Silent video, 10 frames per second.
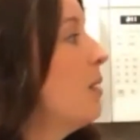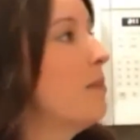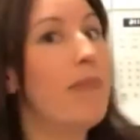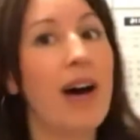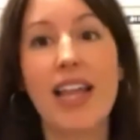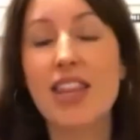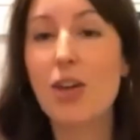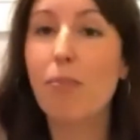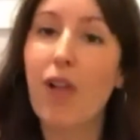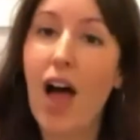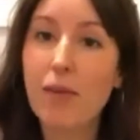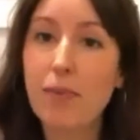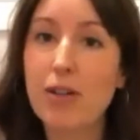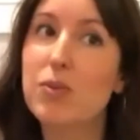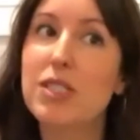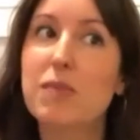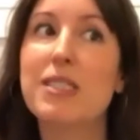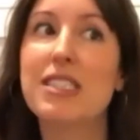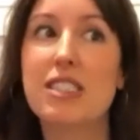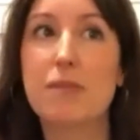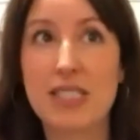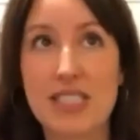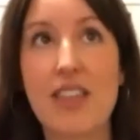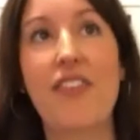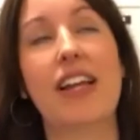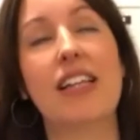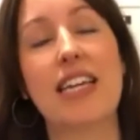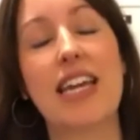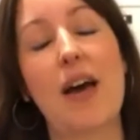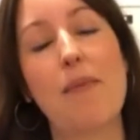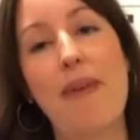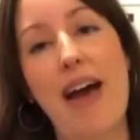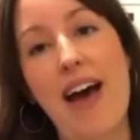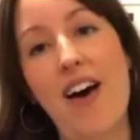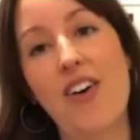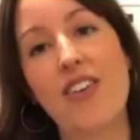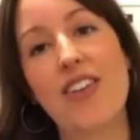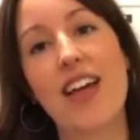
but the blog post was specifically about